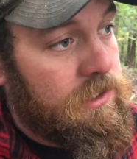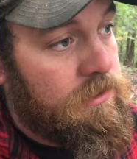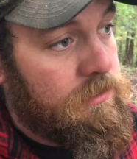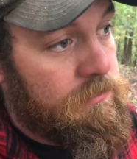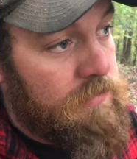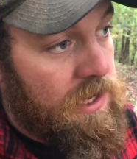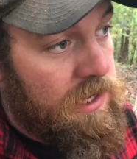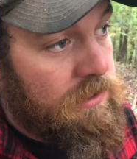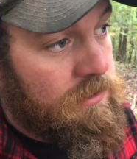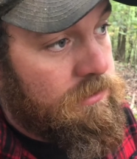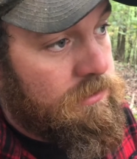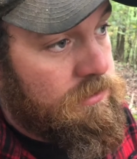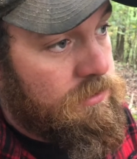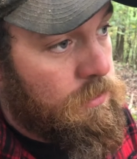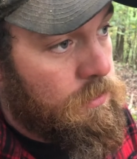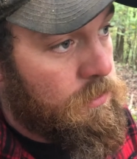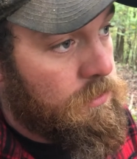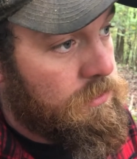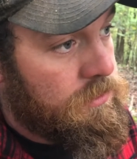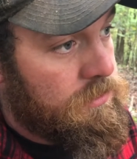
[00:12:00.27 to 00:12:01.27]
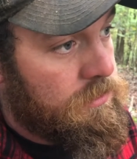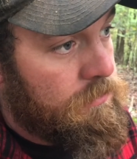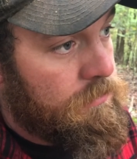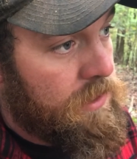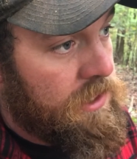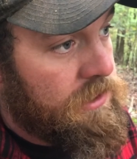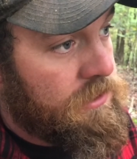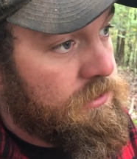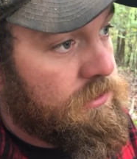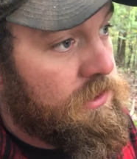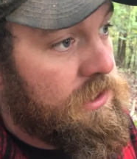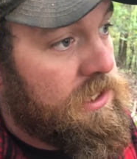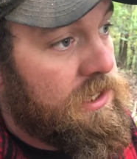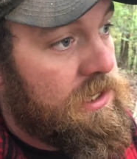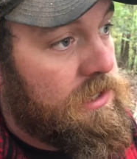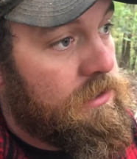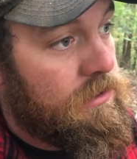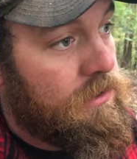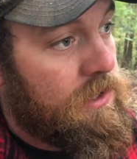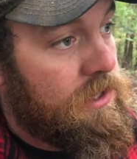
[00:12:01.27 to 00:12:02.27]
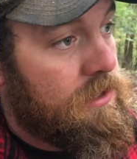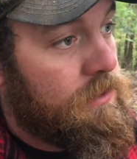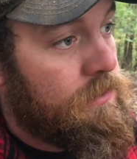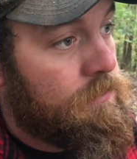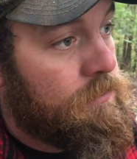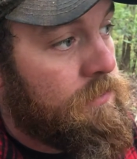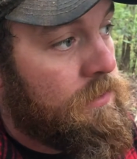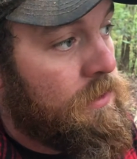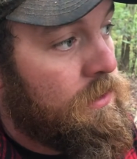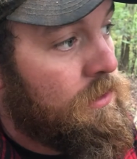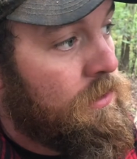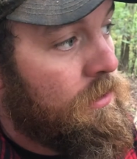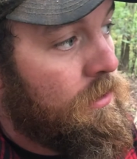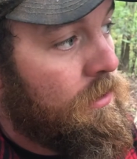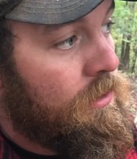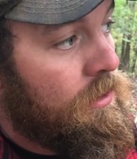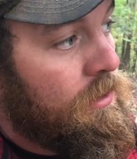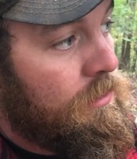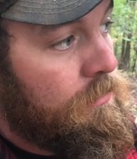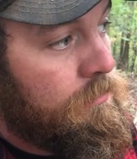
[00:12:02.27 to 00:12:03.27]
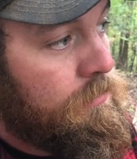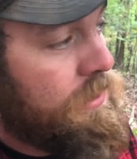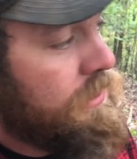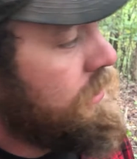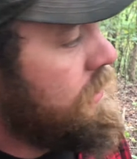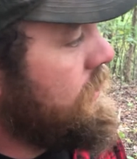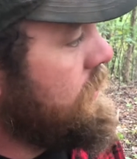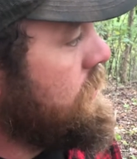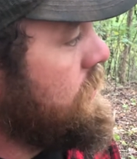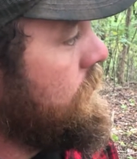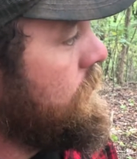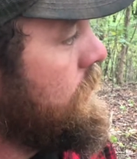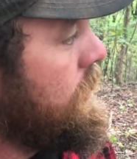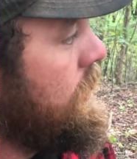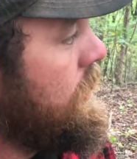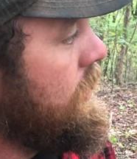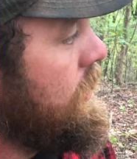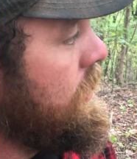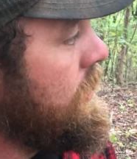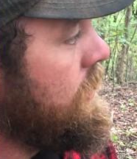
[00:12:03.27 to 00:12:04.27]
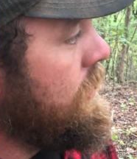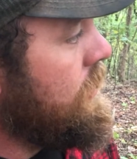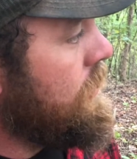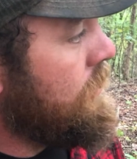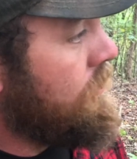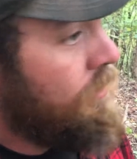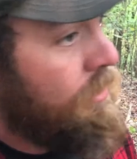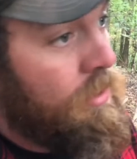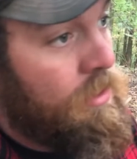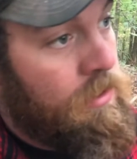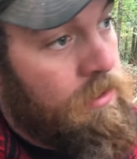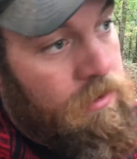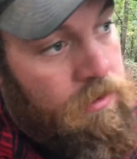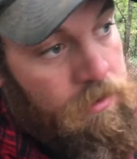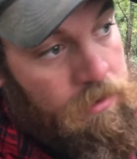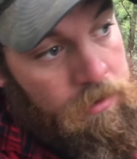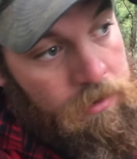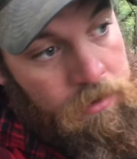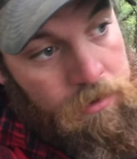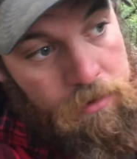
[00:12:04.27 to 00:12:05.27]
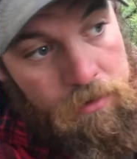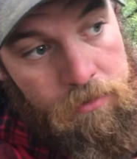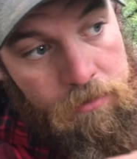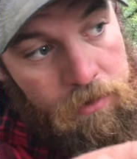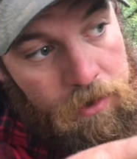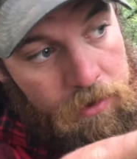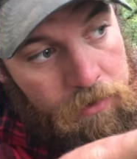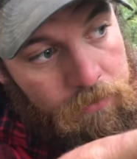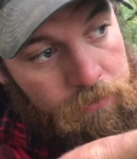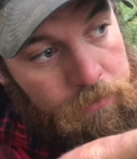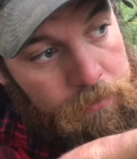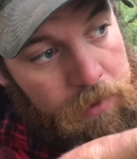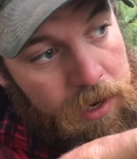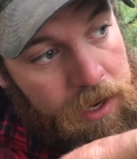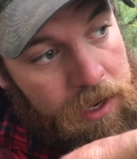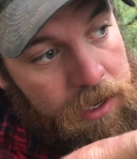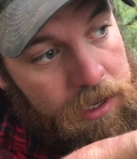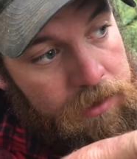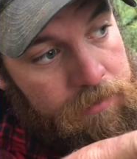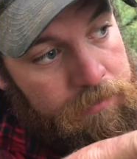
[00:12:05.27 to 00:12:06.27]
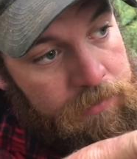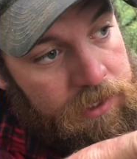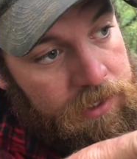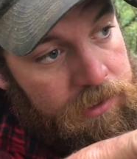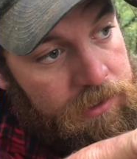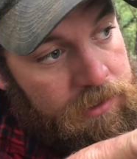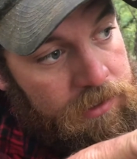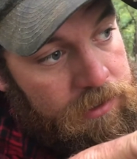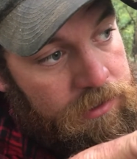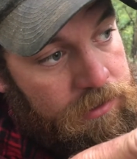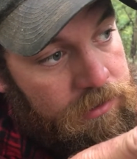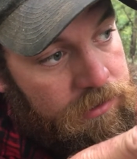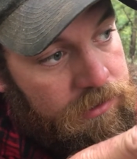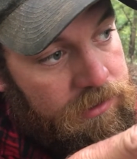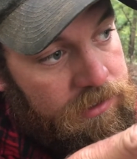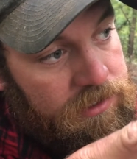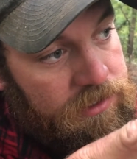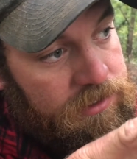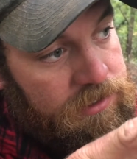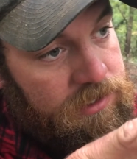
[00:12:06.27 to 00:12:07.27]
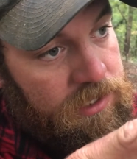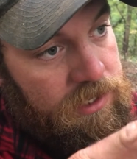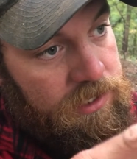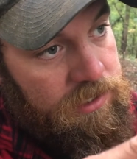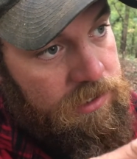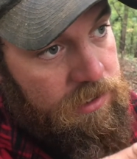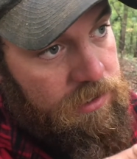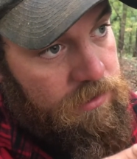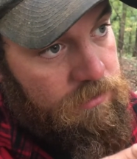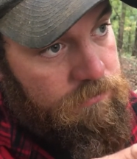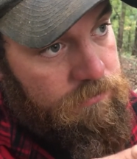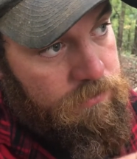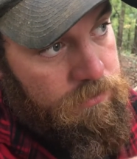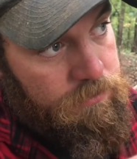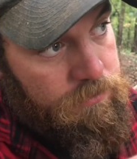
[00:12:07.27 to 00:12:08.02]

the main source, the main tree here yet. But that's okay. Right over behind me is a food